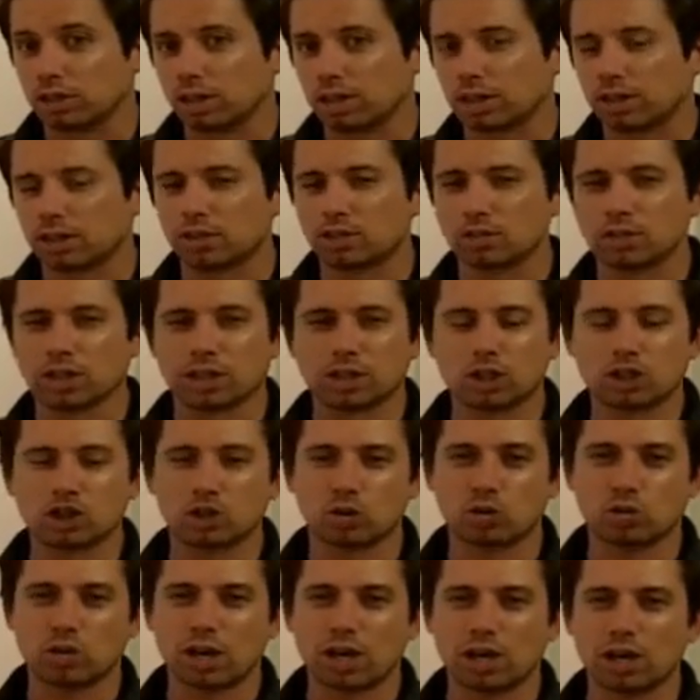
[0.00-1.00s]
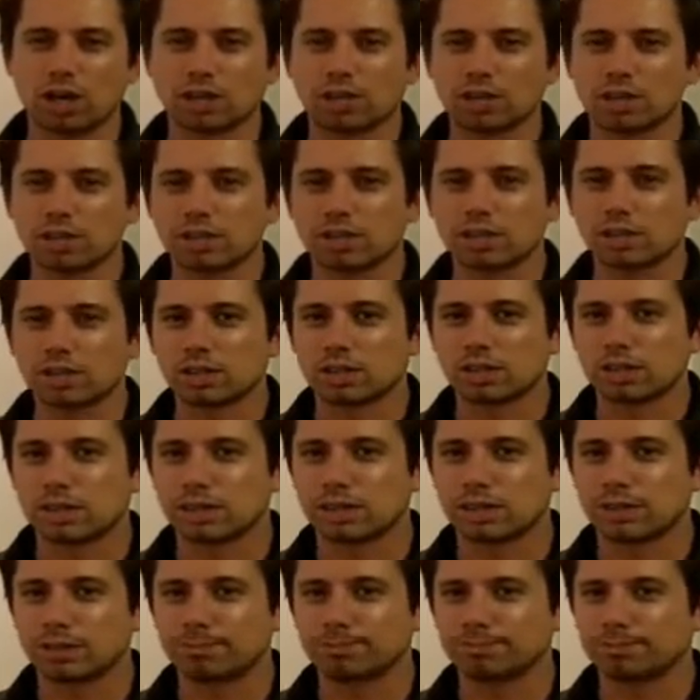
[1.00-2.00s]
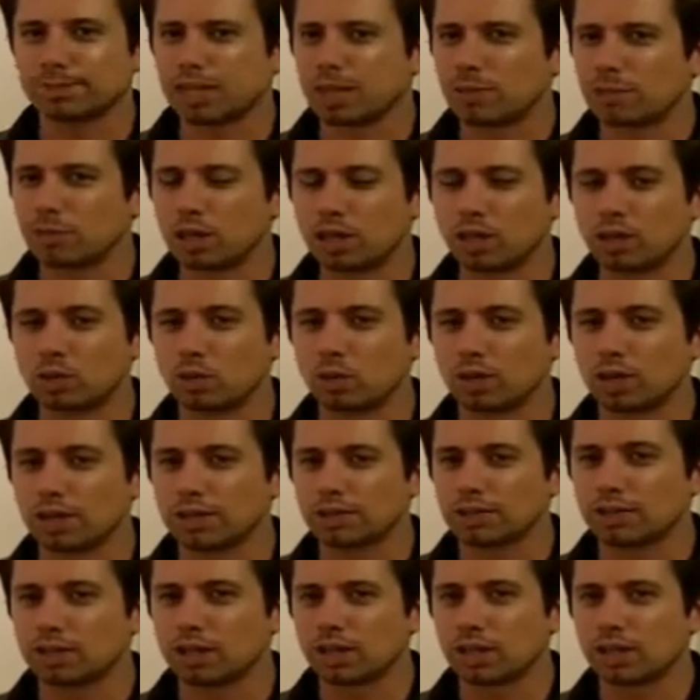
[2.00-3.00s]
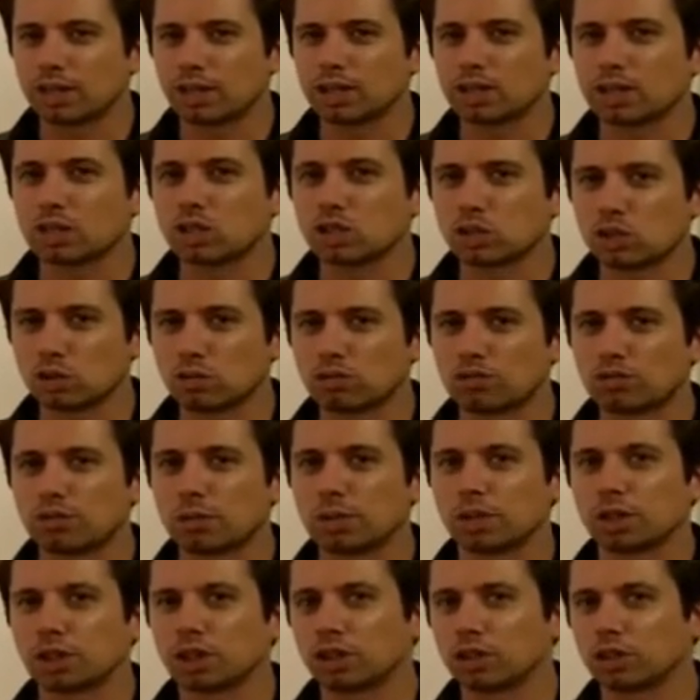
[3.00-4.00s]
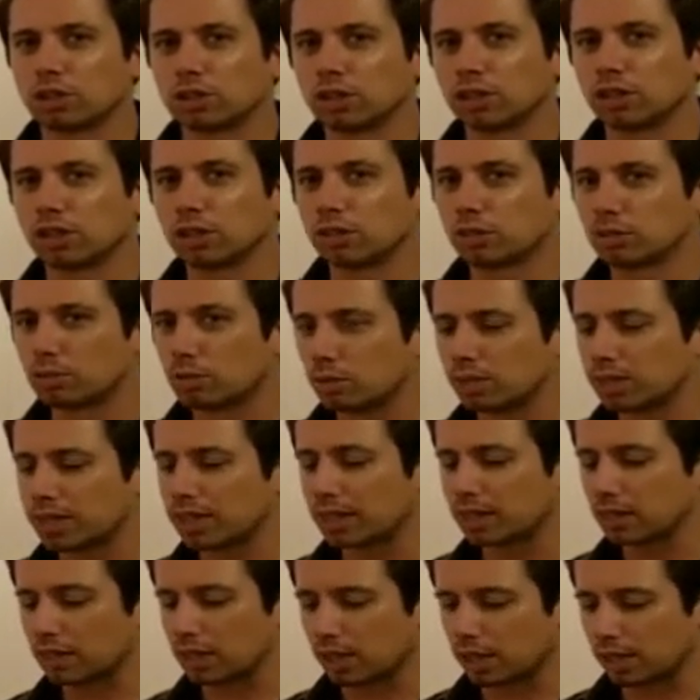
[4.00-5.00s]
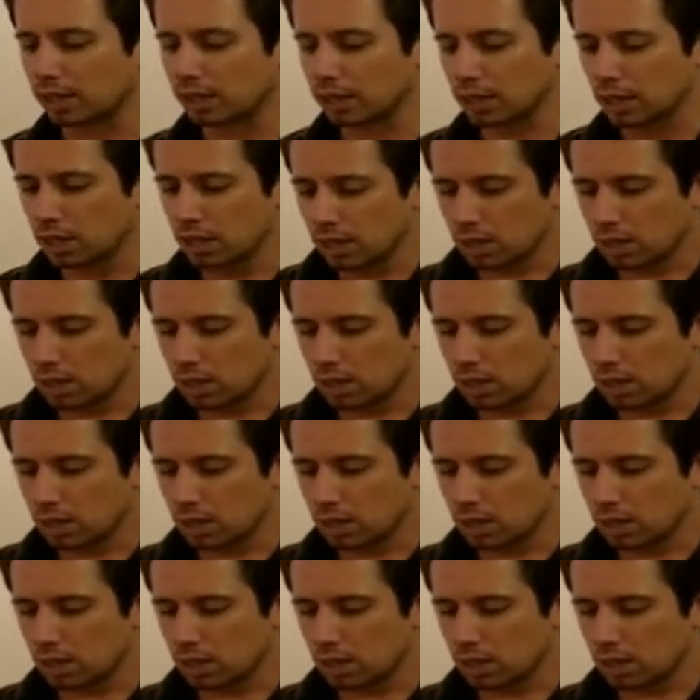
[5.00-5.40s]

I think there's like a Shiraz, a couple other wines, not so familiar with that line.